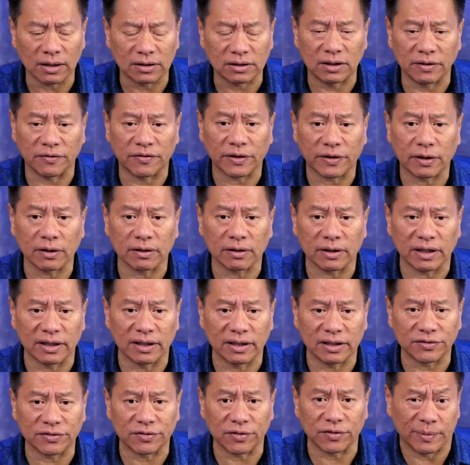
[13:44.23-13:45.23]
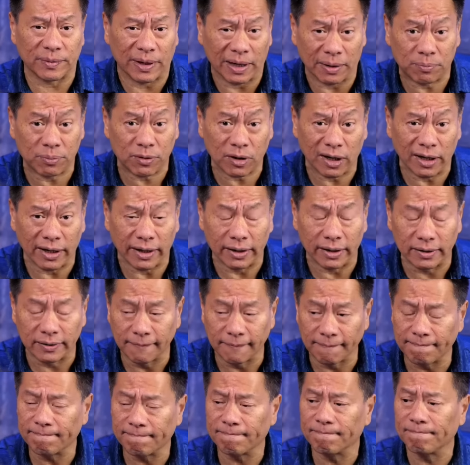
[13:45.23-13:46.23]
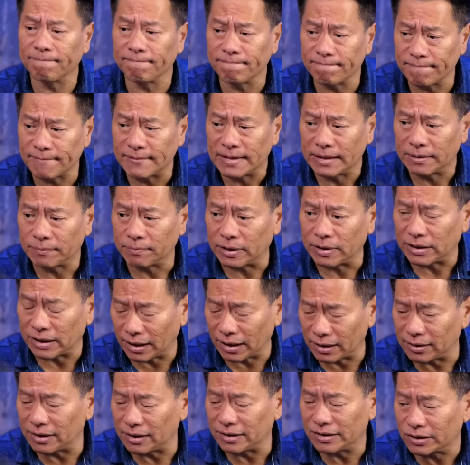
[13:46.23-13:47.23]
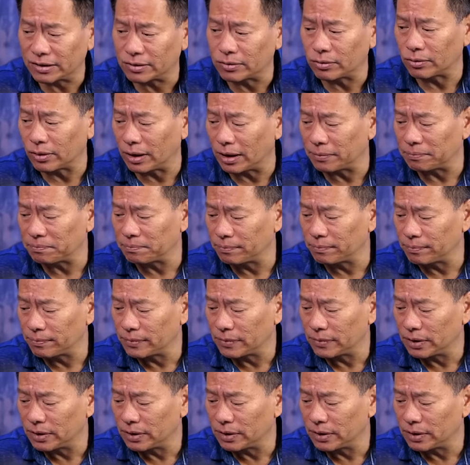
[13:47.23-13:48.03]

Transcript: as difficult it is for my pride, but I did screw up.